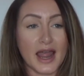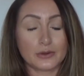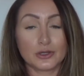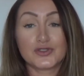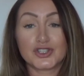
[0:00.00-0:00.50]
I
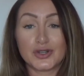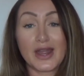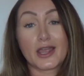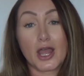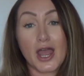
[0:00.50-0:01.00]
would love to do
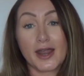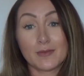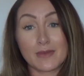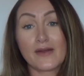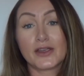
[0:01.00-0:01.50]
like an
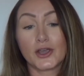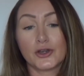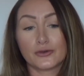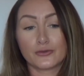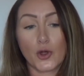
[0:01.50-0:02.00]

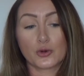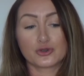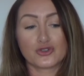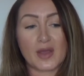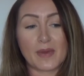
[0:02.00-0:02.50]
American road trip.